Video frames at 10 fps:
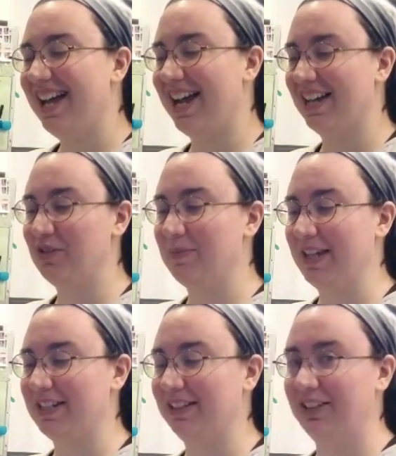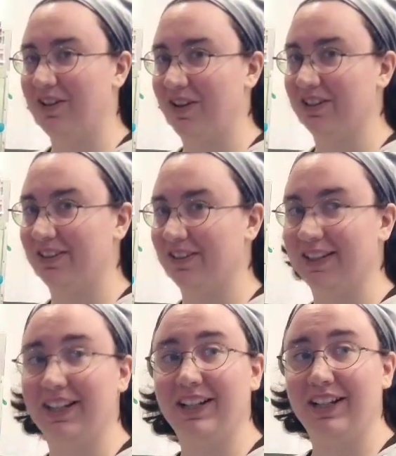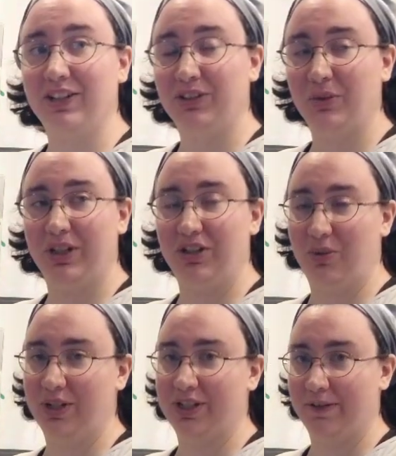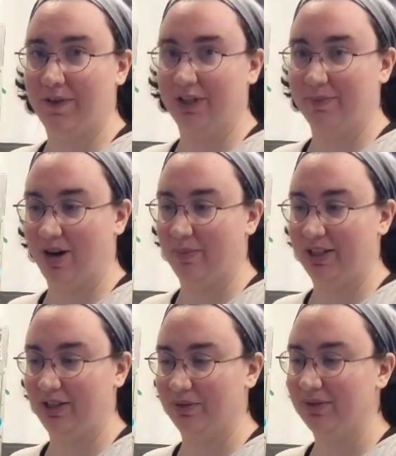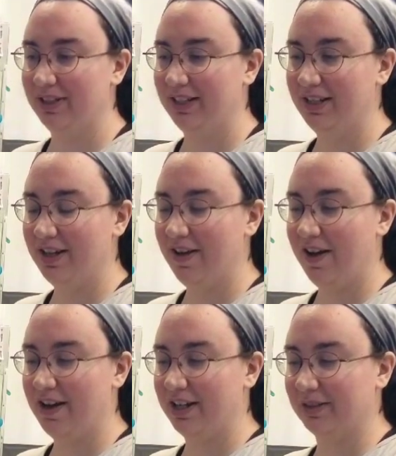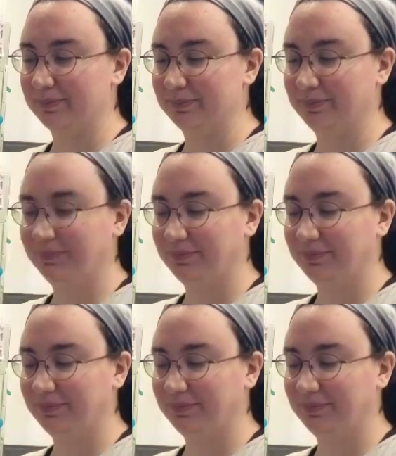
I do basically all the cooking, including doing stuff on the barbecue. Um,